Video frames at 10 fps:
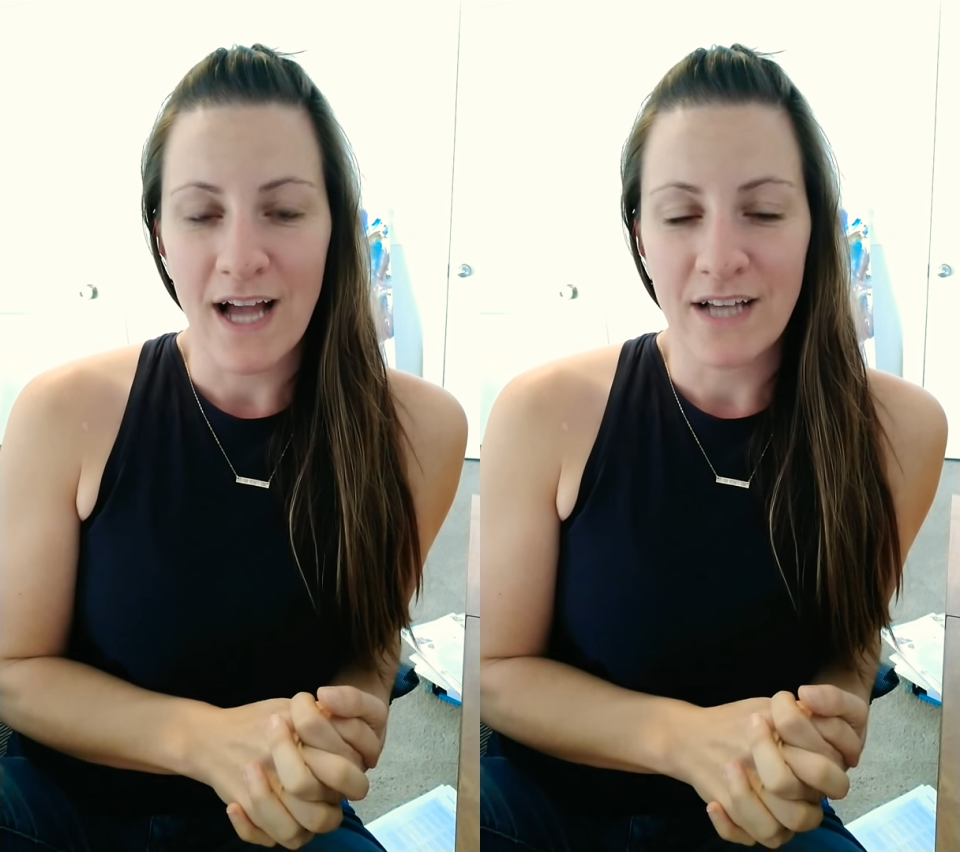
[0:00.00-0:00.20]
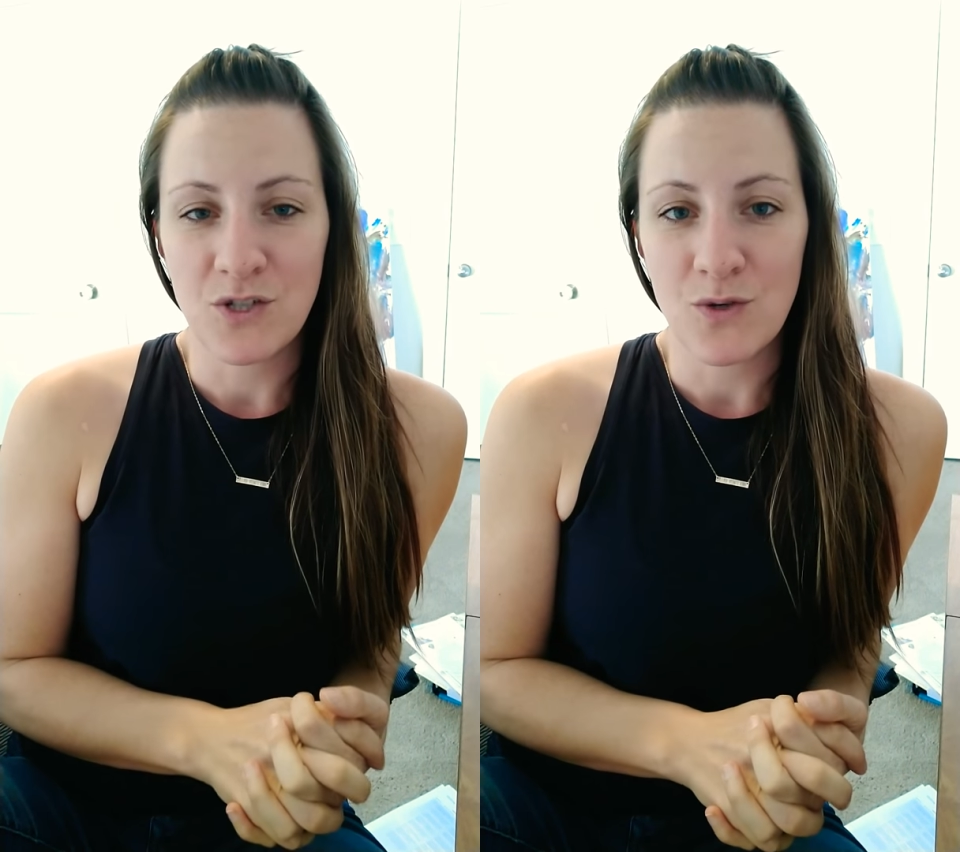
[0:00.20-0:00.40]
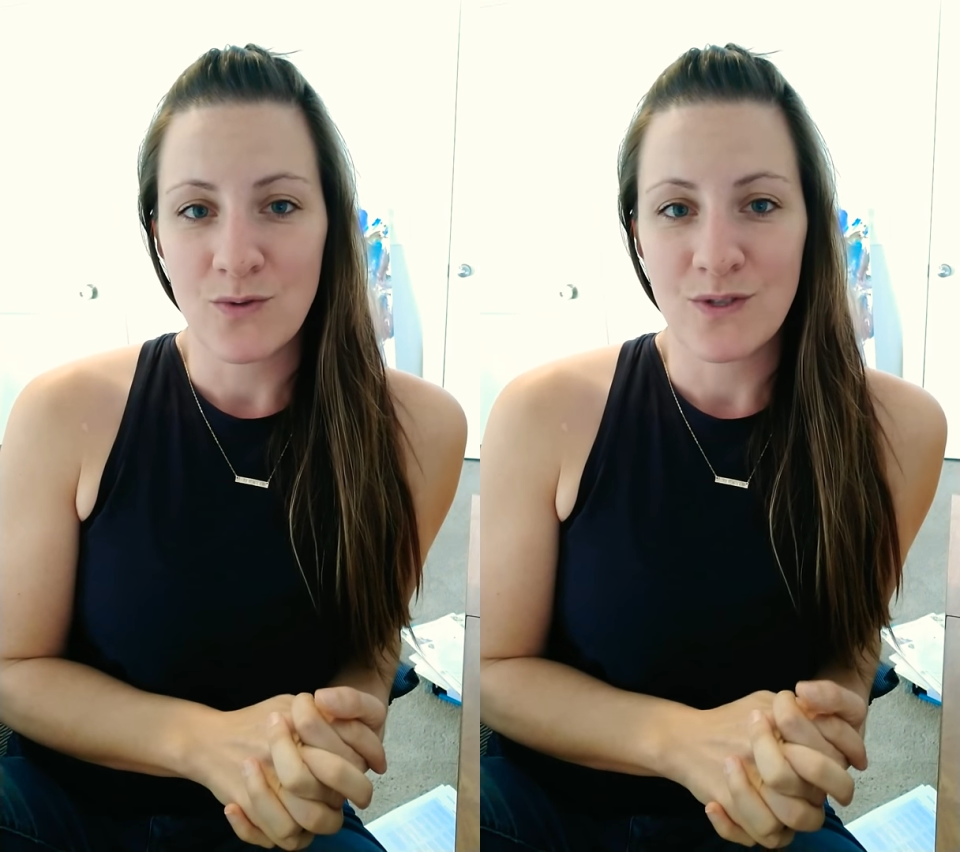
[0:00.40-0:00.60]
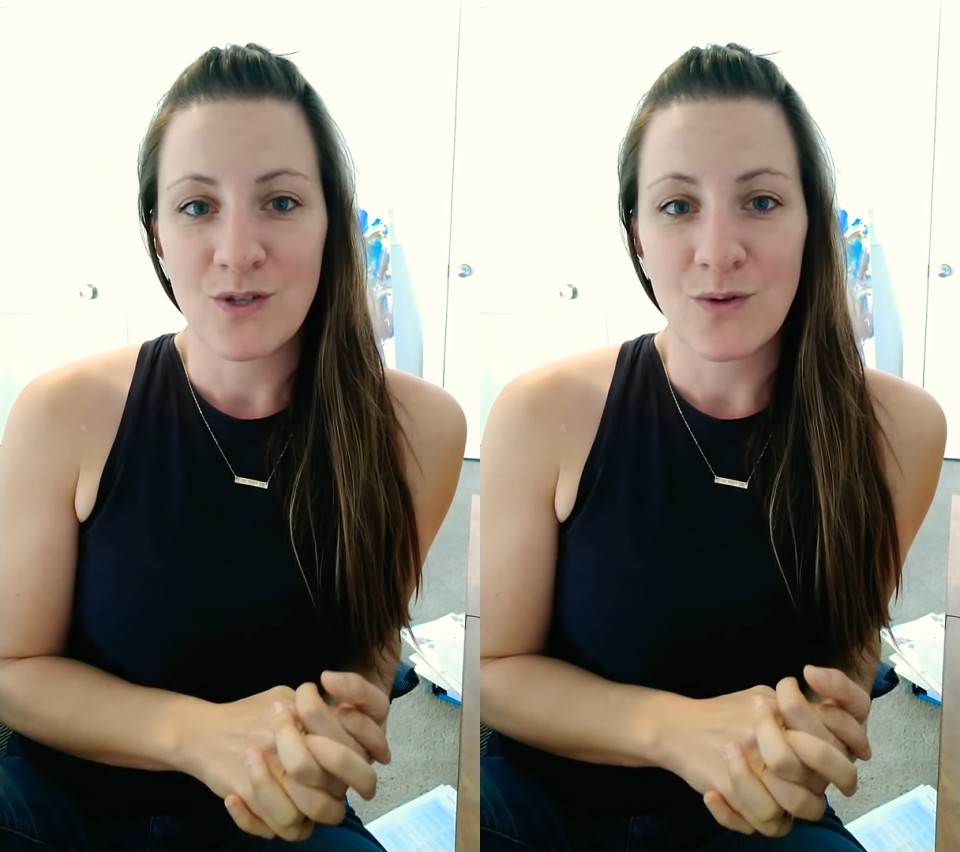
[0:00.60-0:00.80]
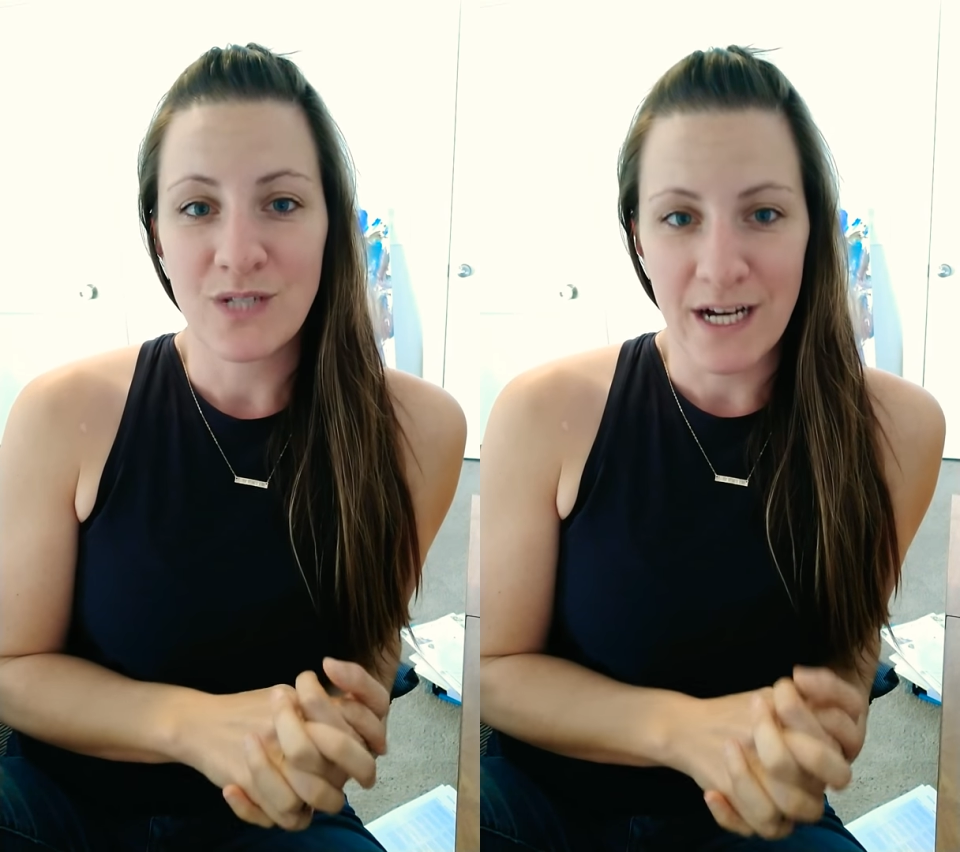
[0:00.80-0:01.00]
I chose
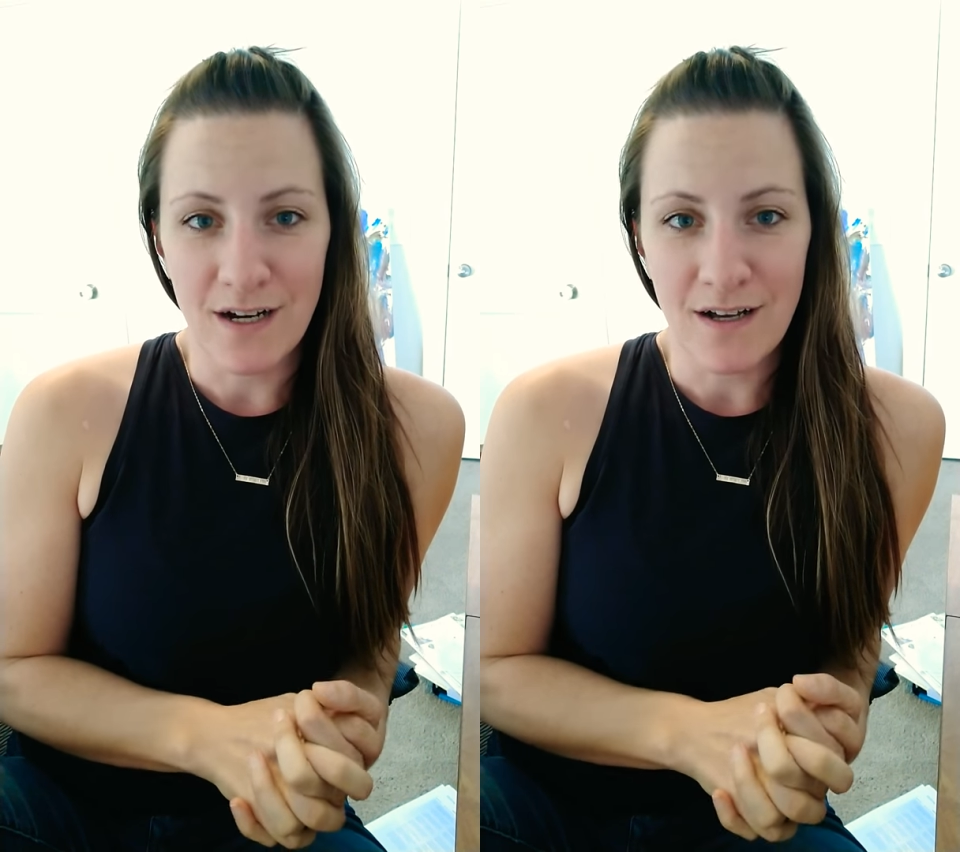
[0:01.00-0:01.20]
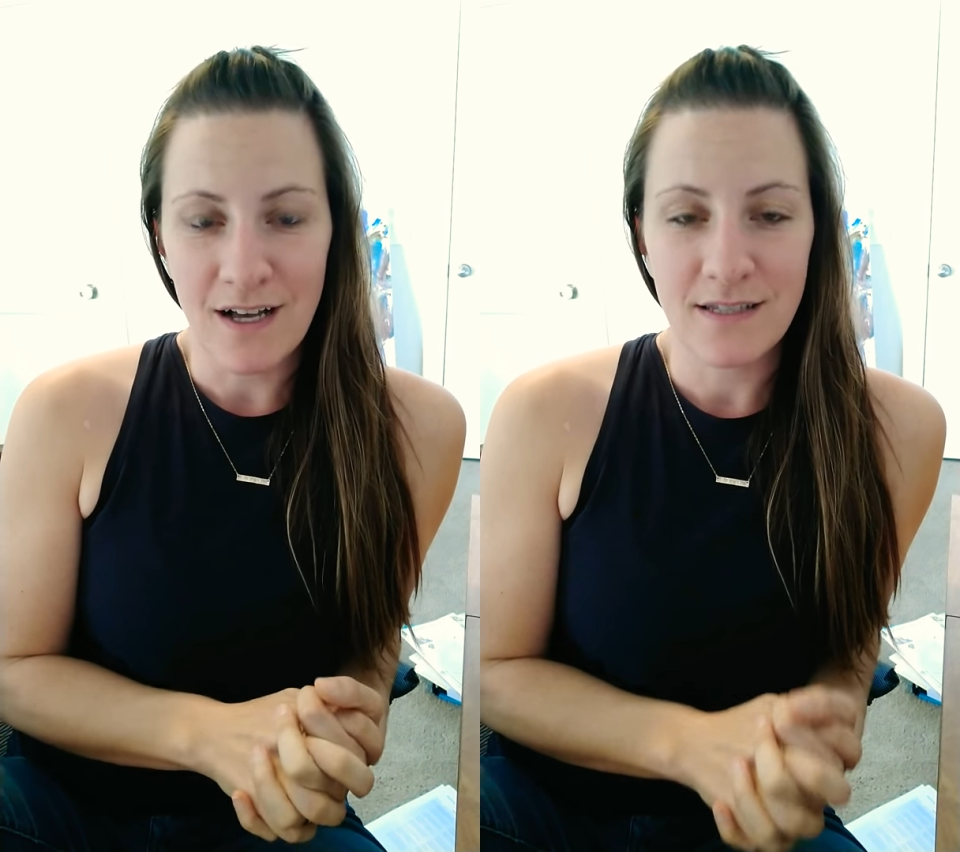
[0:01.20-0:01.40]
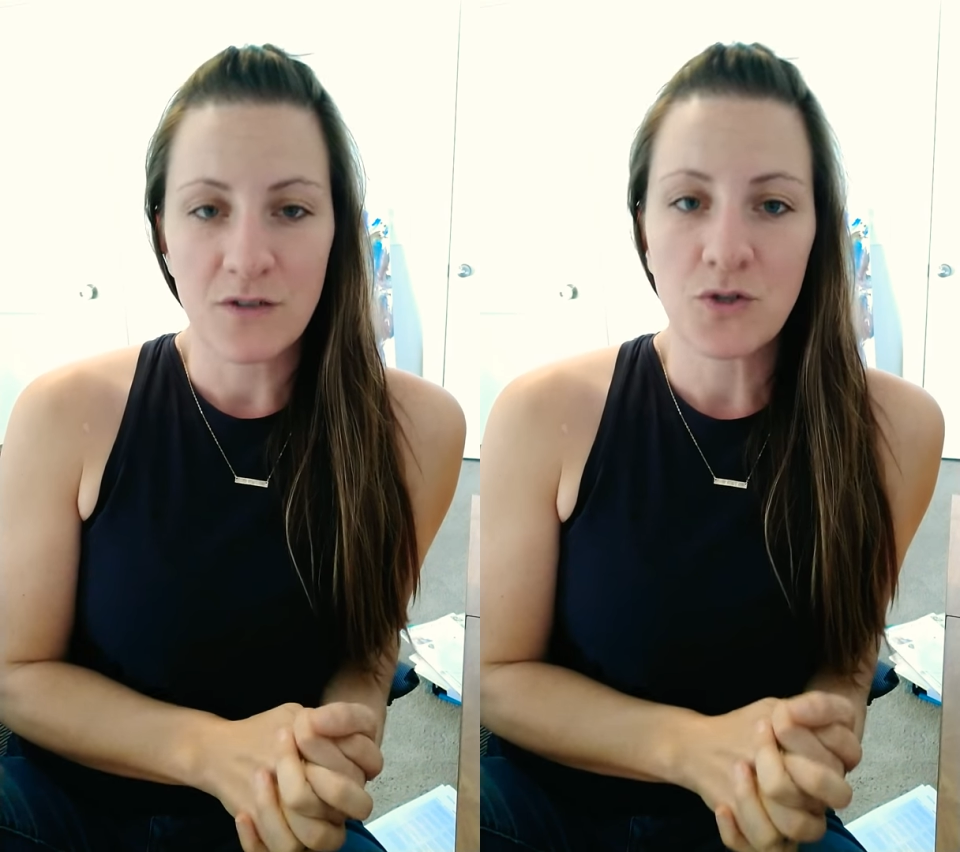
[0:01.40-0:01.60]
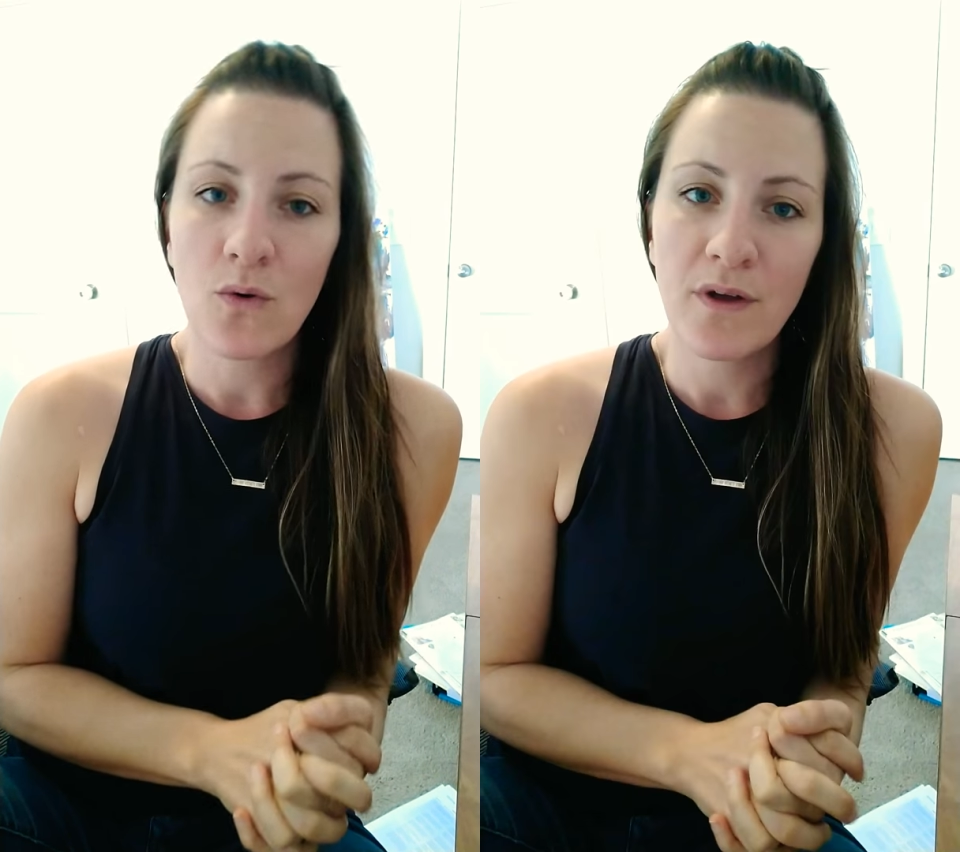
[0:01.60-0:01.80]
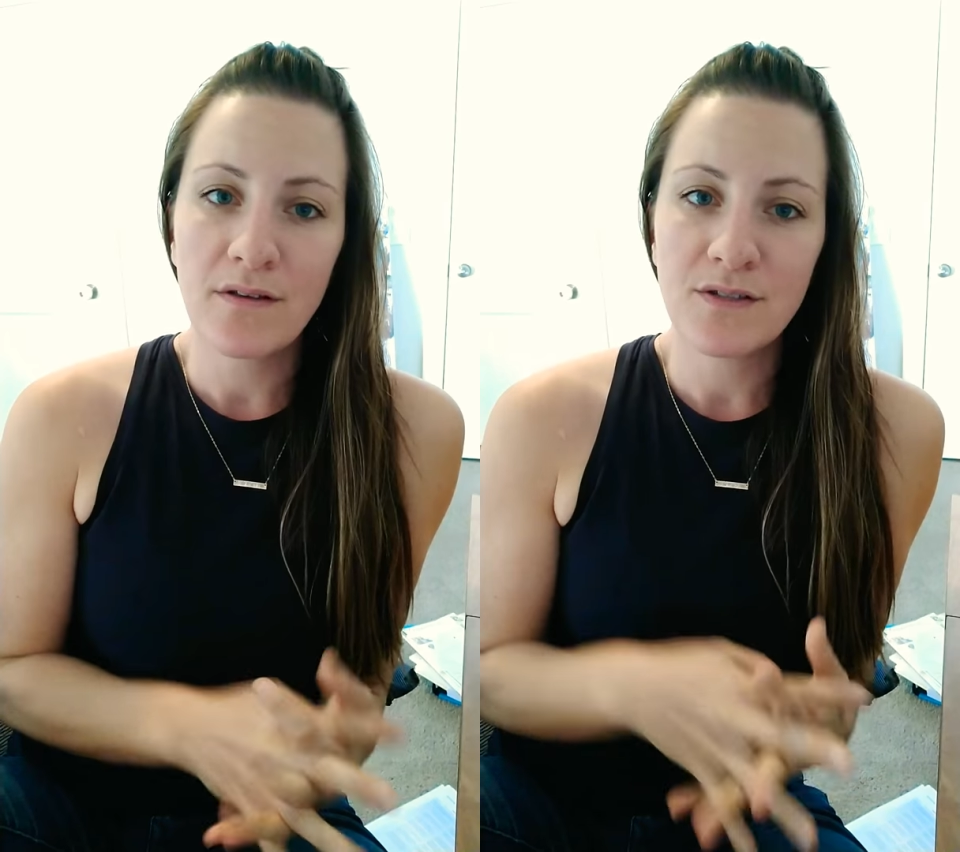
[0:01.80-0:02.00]
doTERRA essential
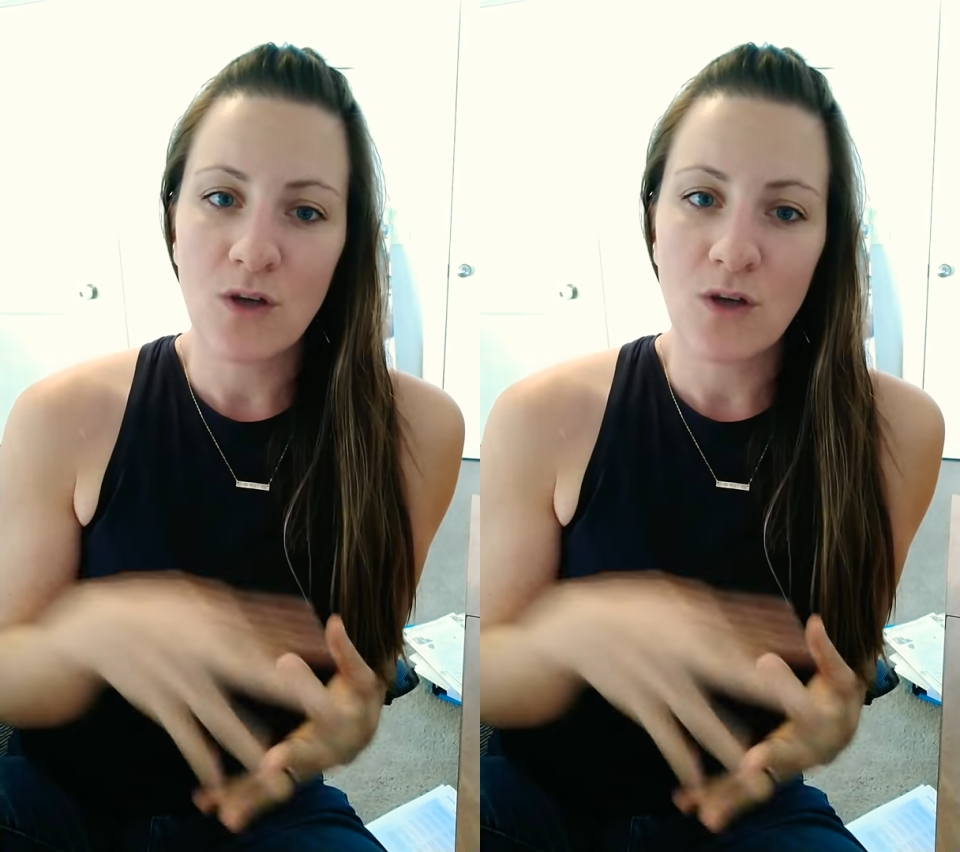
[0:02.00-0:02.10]
oils